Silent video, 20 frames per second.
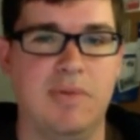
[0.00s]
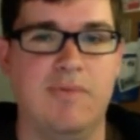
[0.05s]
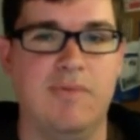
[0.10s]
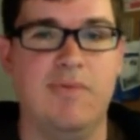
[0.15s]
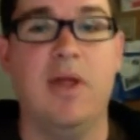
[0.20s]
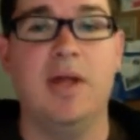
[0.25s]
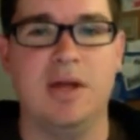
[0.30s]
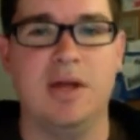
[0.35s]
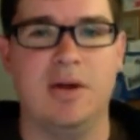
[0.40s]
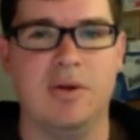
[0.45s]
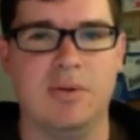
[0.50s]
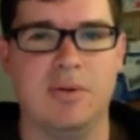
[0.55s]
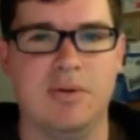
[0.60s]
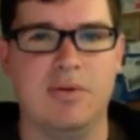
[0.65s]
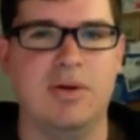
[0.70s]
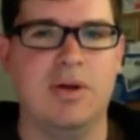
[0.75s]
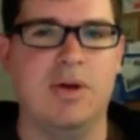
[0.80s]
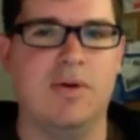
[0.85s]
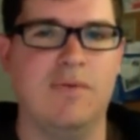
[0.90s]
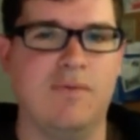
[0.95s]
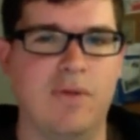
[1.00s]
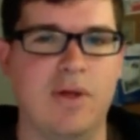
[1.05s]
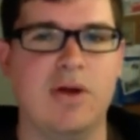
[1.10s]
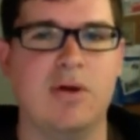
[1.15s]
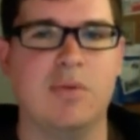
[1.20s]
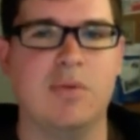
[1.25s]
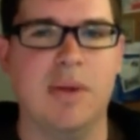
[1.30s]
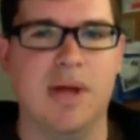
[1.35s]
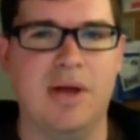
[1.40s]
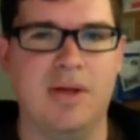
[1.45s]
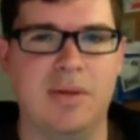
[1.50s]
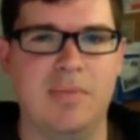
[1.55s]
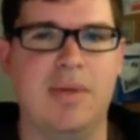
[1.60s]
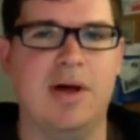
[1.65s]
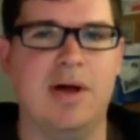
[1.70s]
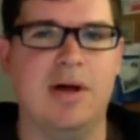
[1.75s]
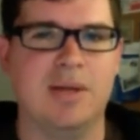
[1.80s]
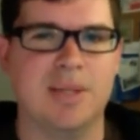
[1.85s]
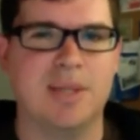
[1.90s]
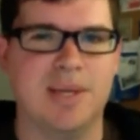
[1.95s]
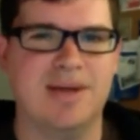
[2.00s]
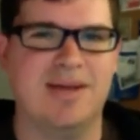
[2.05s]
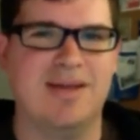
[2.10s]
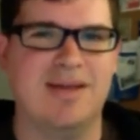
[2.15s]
flooding your, Flickr mail inbox.